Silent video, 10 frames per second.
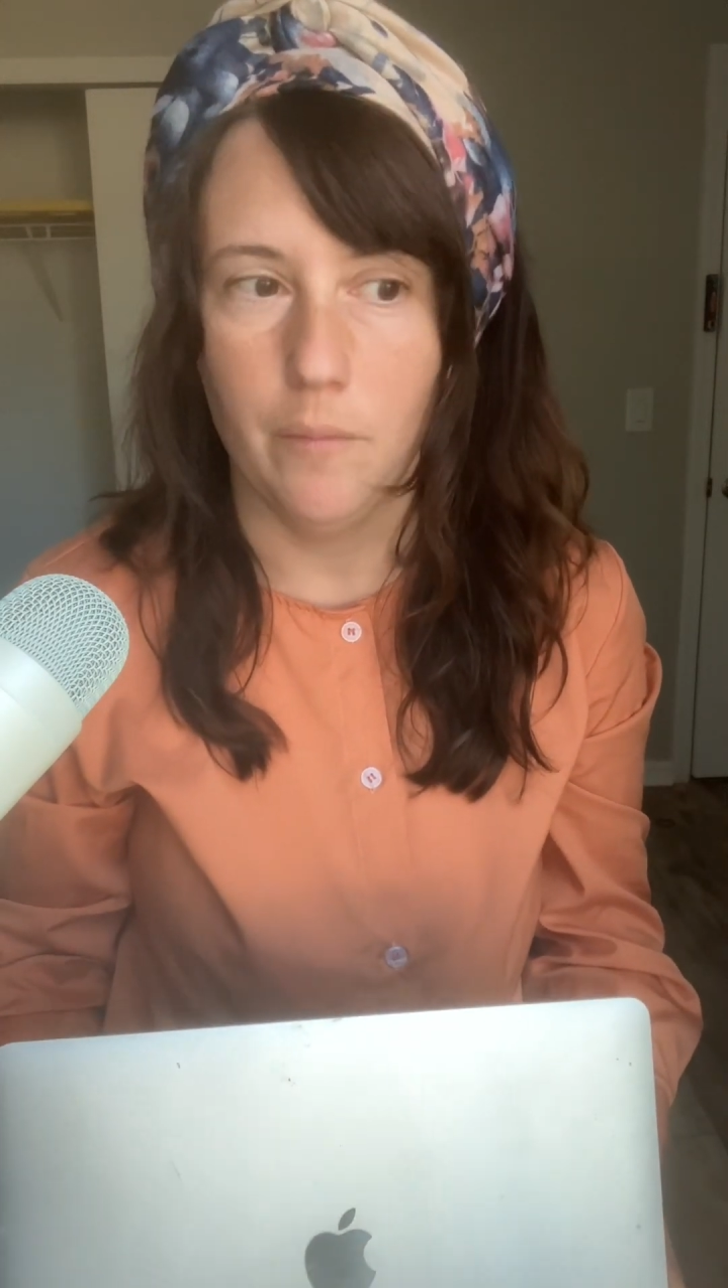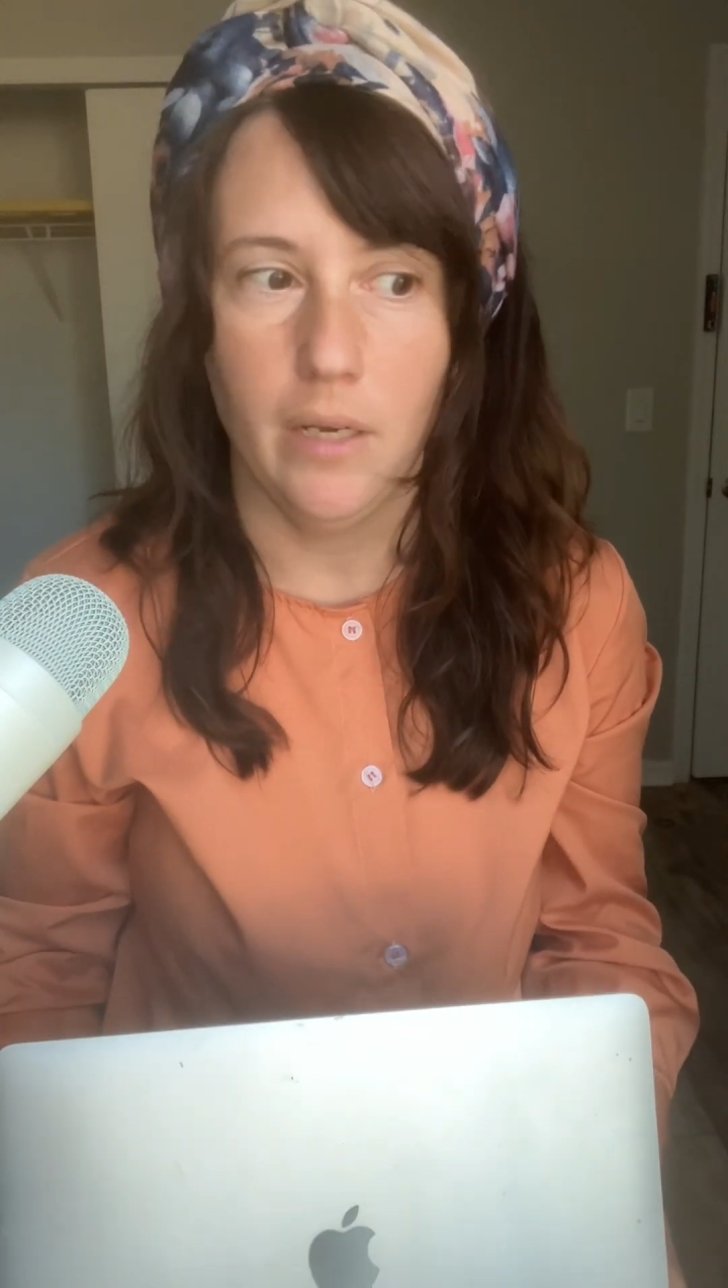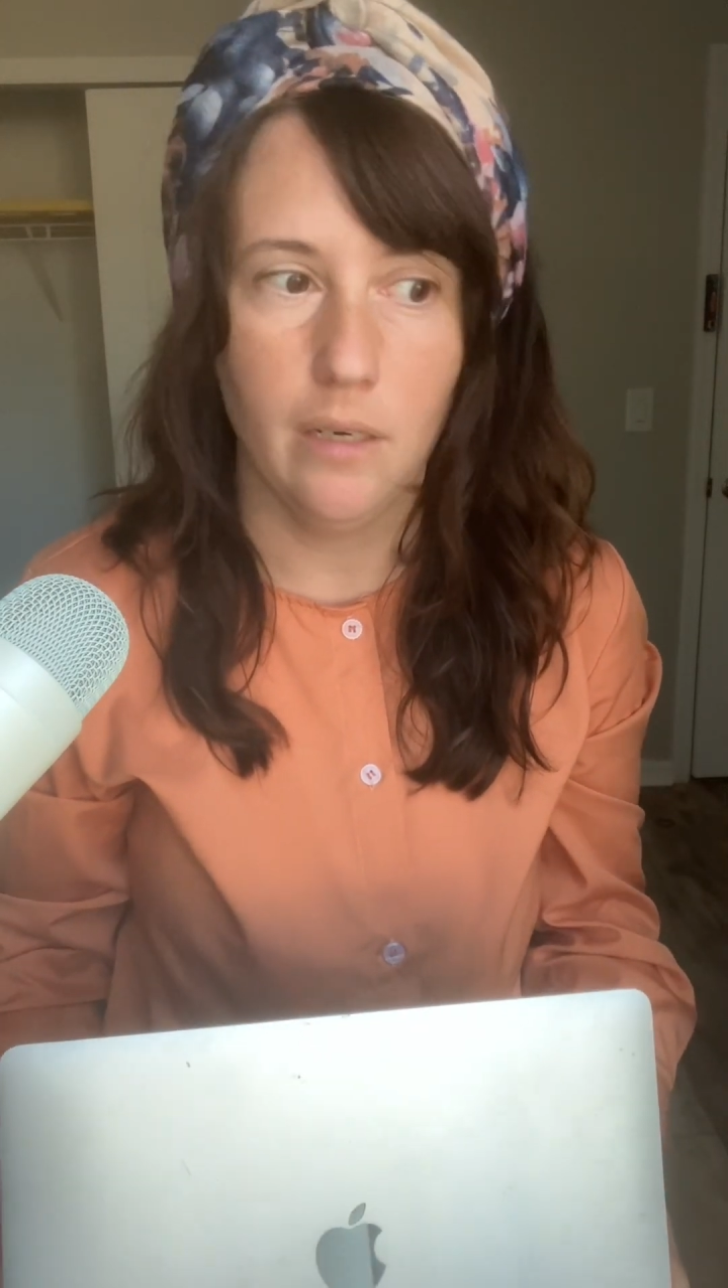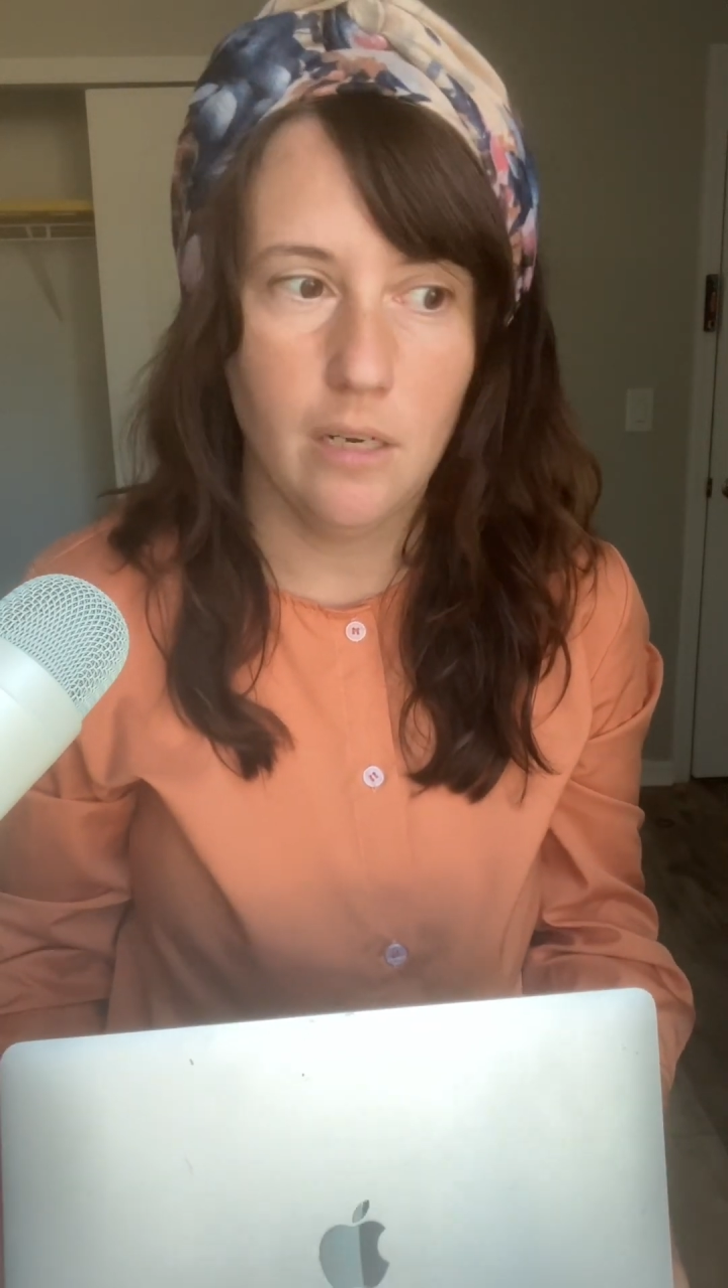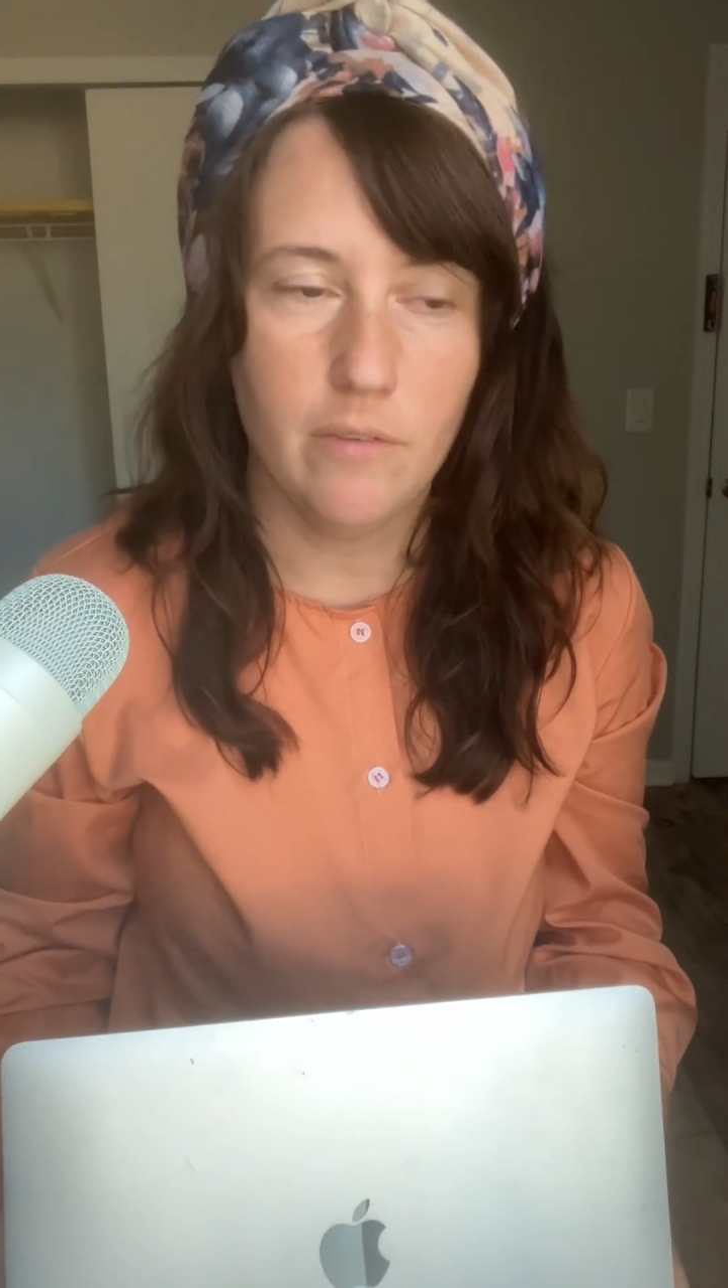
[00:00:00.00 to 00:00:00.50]

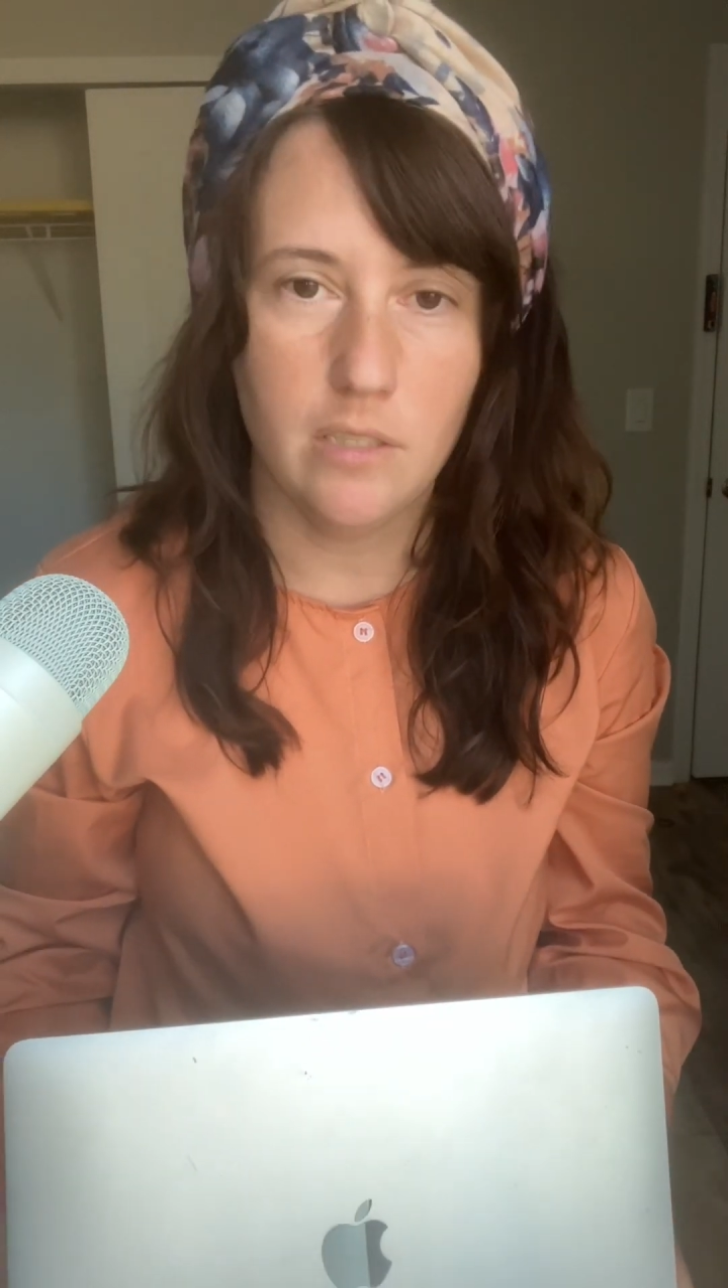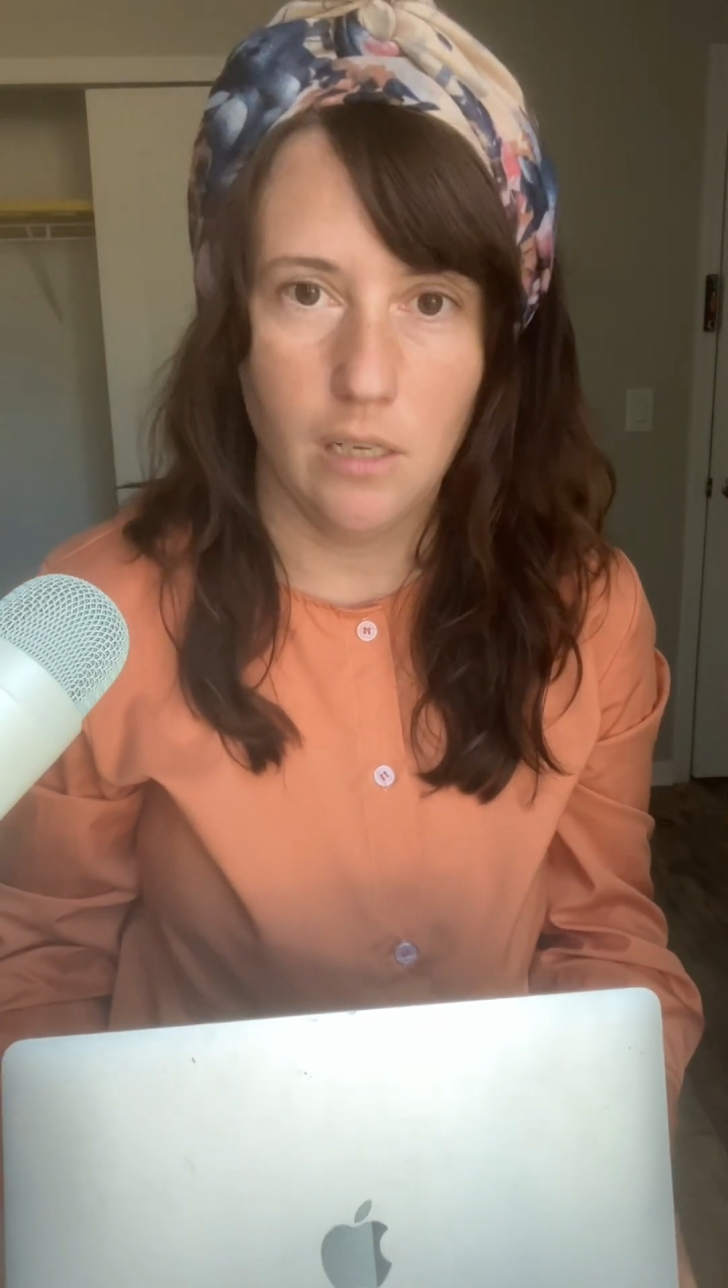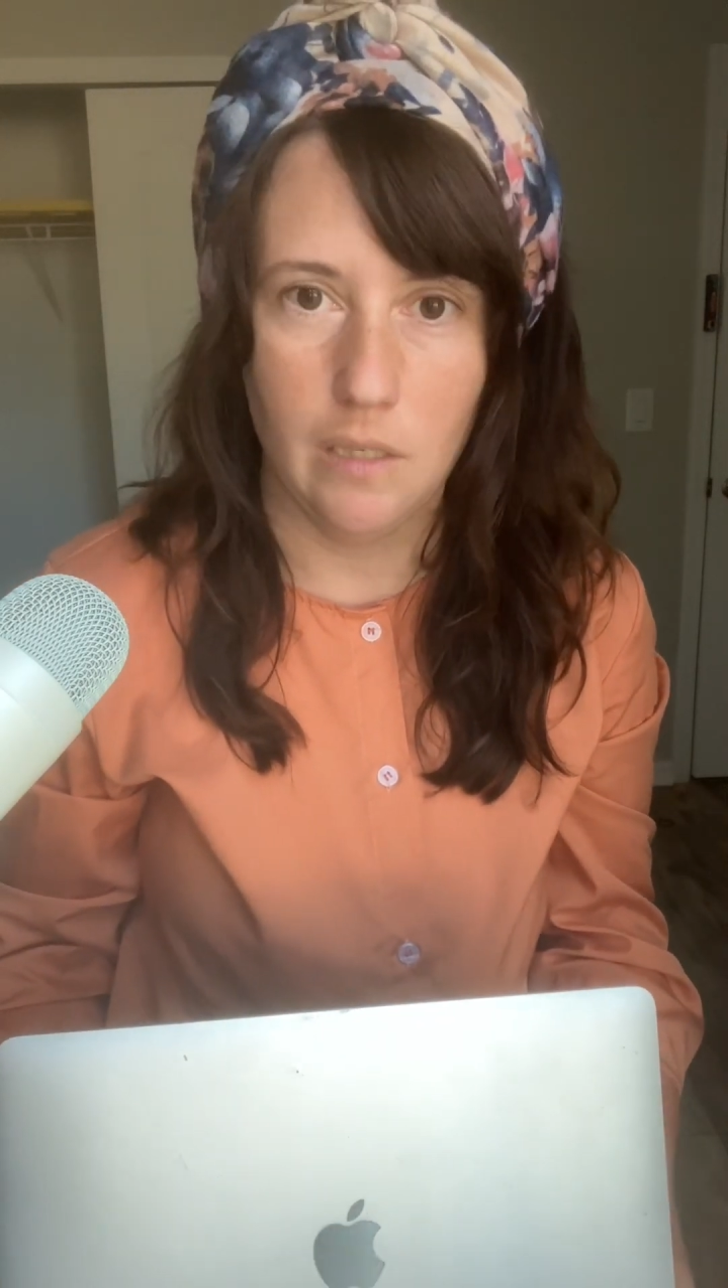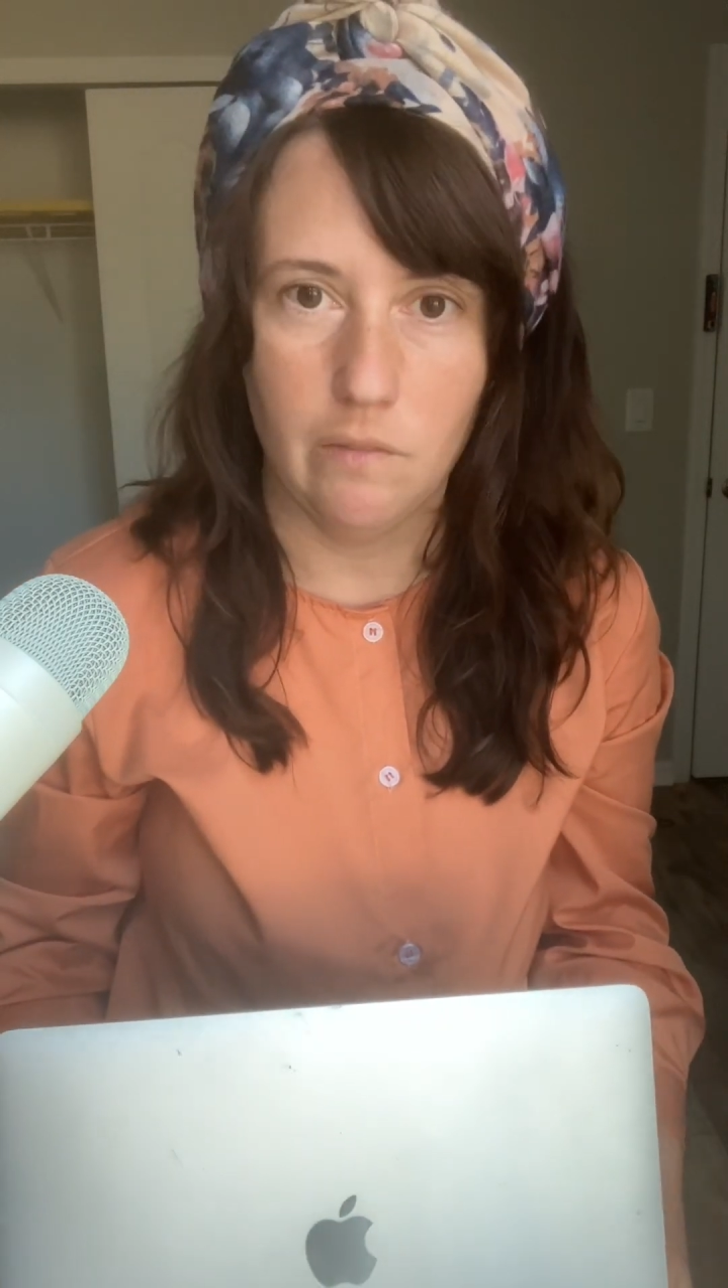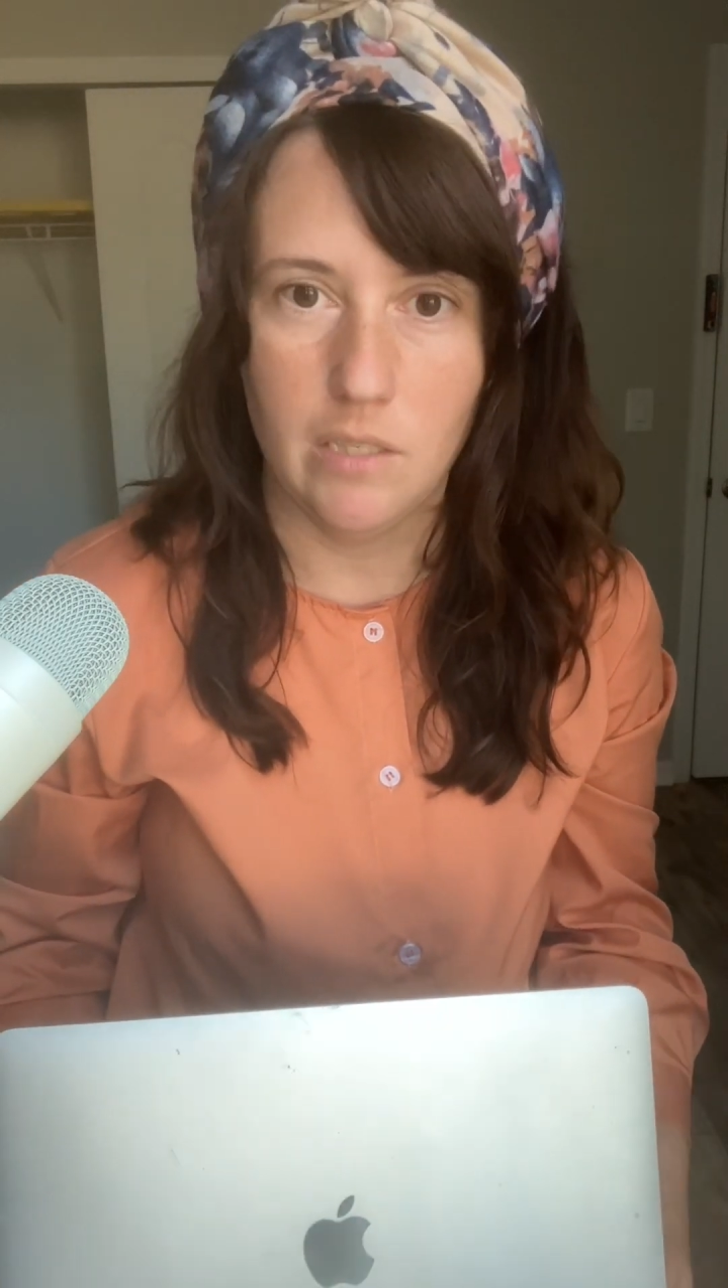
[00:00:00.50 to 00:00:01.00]
in and of itself